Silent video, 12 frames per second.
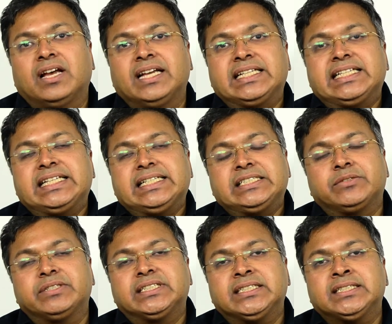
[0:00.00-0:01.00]
and he has
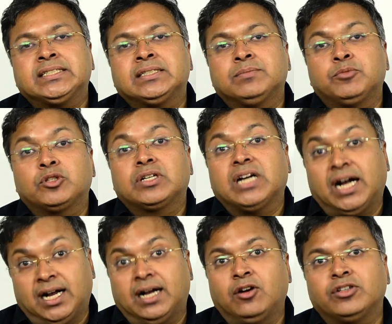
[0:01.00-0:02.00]
written the book
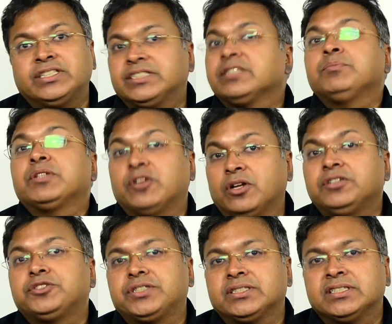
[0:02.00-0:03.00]
Ka on Indian
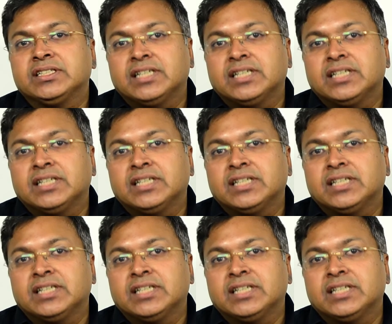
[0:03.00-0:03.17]
mythology,